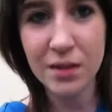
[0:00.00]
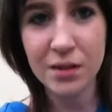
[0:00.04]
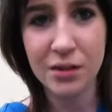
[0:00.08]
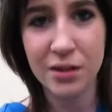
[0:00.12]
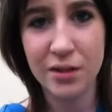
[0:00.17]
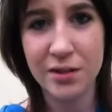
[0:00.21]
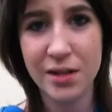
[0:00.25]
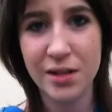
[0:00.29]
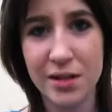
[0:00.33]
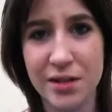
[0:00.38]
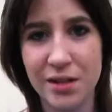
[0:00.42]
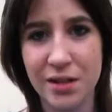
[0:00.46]

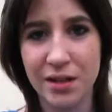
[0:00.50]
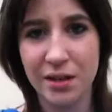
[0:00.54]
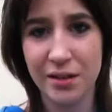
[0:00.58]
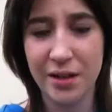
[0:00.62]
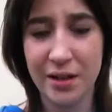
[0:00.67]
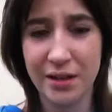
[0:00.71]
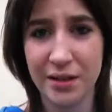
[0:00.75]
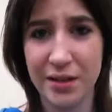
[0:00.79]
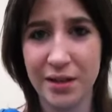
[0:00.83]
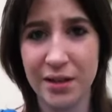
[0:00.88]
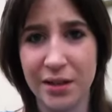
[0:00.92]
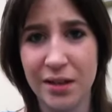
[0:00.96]
because I thought
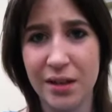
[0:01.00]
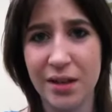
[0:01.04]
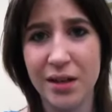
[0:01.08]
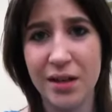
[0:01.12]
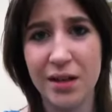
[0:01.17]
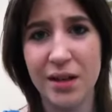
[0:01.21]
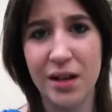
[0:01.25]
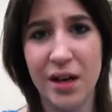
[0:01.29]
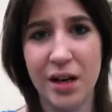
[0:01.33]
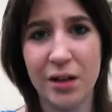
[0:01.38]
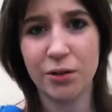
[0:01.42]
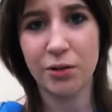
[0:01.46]
like
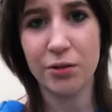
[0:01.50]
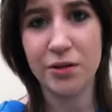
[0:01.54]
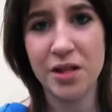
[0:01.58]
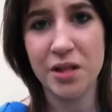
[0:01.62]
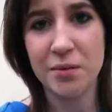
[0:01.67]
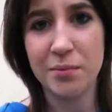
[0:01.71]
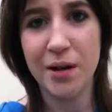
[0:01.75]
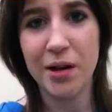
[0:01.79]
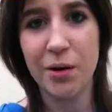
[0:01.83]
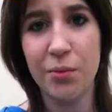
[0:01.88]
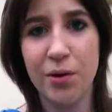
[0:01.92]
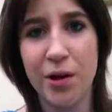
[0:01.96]
I looked
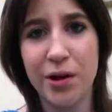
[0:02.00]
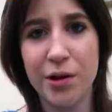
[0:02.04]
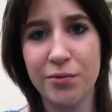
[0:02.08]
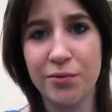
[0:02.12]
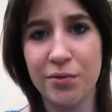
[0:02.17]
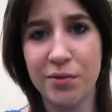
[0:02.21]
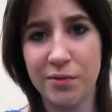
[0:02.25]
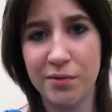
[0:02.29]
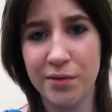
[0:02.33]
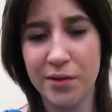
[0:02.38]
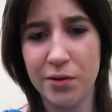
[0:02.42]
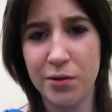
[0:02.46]
at my wand
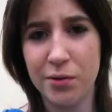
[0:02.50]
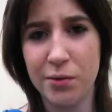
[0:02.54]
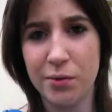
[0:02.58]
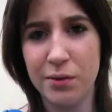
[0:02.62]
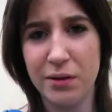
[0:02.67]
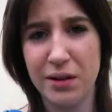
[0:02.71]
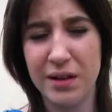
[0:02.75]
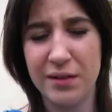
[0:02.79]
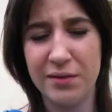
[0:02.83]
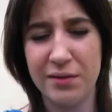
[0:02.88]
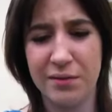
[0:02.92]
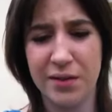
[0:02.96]

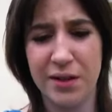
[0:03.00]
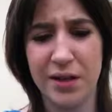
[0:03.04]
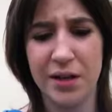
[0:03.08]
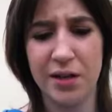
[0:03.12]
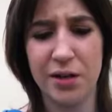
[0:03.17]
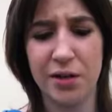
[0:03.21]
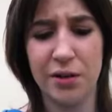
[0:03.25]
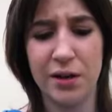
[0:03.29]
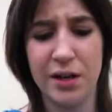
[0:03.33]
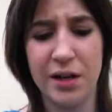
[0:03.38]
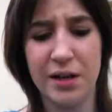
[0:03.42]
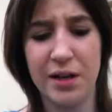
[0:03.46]
review
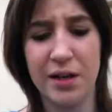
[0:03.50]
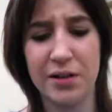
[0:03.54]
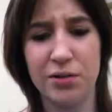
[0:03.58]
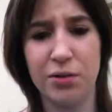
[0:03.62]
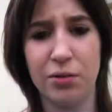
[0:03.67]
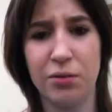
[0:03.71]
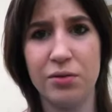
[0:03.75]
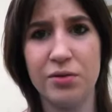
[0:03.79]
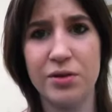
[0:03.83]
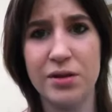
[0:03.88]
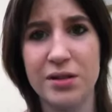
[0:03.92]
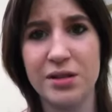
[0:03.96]
video and I
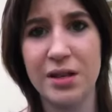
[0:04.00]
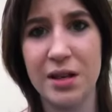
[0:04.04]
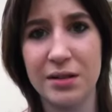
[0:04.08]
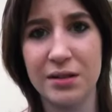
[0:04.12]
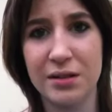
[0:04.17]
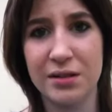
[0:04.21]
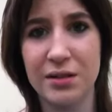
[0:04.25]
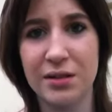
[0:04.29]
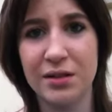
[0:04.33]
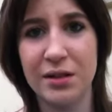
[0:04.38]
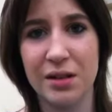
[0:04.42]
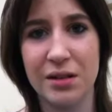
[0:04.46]
noticed that
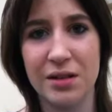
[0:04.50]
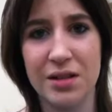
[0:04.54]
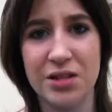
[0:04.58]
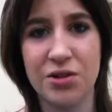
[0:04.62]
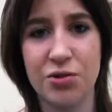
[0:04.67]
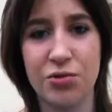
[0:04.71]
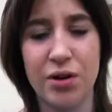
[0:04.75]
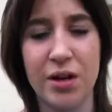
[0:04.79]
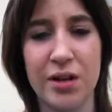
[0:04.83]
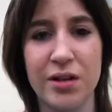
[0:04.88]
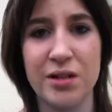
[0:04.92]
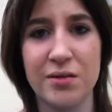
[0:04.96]
the
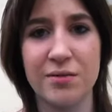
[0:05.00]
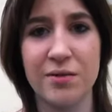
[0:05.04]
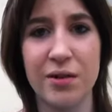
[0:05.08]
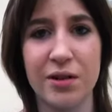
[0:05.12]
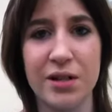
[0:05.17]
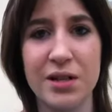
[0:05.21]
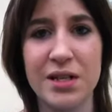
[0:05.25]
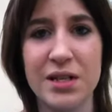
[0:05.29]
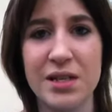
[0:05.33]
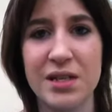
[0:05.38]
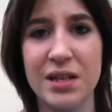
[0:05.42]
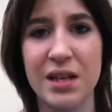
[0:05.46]
screen is
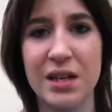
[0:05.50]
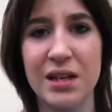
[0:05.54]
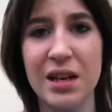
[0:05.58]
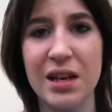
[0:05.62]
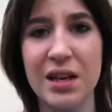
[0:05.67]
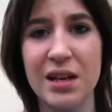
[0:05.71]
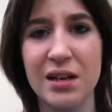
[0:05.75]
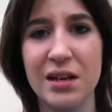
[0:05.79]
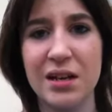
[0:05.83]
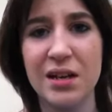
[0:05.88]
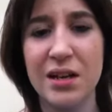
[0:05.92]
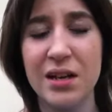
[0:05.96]
very
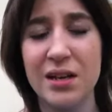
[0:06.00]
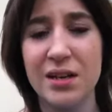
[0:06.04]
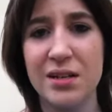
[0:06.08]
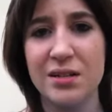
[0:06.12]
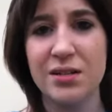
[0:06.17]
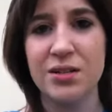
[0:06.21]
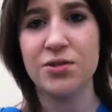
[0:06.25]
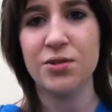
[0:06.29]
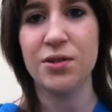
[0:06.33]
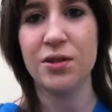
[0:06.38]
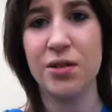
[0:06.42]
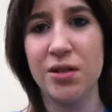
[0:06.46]
skinny
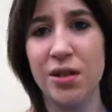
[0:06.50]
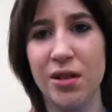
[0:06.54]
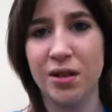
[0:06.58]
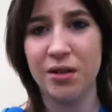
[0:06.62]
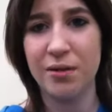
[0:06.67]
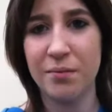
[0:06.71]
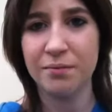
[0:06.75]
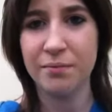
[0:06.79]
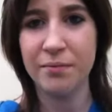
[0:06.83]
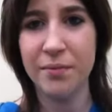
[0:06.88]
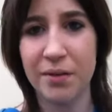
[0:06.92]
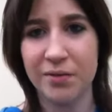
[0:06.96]
so I
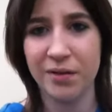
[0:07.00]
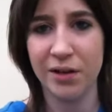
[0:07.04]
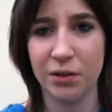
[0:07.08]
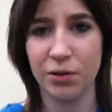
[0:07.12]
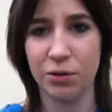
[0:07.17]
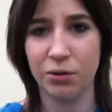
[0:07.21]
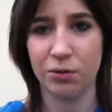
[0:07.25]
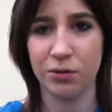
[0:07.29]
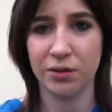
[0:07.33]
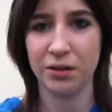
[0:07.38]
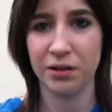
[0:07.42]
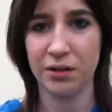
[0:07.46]
thought if I
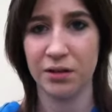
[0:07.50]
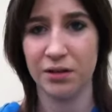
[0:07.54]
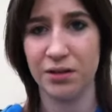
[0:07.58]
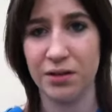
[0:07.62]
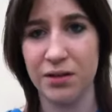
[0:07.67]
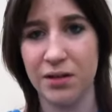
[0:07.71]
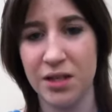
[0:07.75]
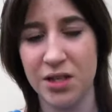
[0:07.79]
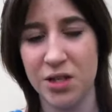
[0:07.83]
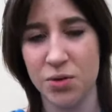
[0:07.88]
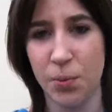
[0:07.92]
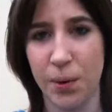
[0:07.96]
hold it
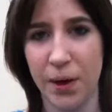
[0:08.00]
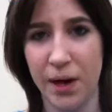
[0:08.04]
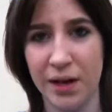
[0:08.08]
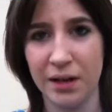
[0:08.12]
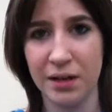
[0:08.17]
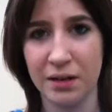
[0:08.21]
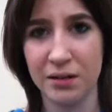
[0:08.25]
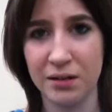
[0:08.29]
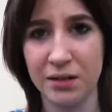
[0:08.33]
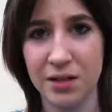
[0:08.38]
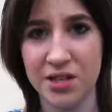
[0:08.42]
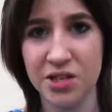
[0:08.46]
this
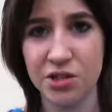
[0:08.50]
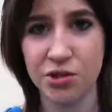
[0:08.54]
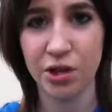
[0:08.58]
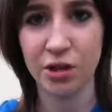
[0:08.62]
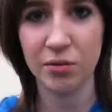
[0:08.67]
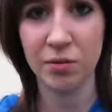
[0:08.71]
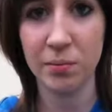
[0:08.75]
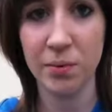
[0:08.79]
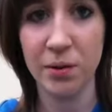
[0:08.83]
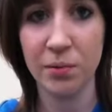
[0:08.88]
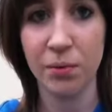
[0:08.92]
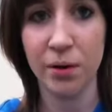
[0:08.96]
way the
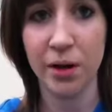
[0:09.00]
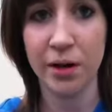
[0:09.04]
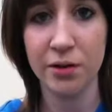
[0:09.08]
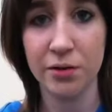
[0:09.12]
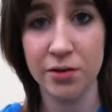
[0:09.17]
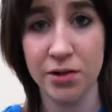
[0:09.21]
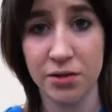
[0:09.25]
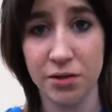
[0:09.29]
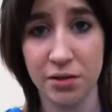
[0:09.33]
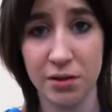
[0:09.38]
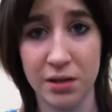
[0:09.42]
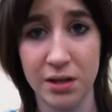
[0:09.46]
screen would be
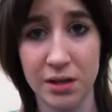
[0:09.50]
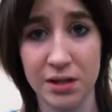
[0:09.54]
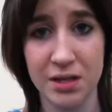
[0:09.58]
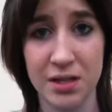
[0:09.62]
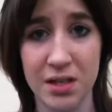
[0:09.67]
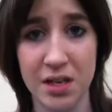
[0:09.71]
wider so you could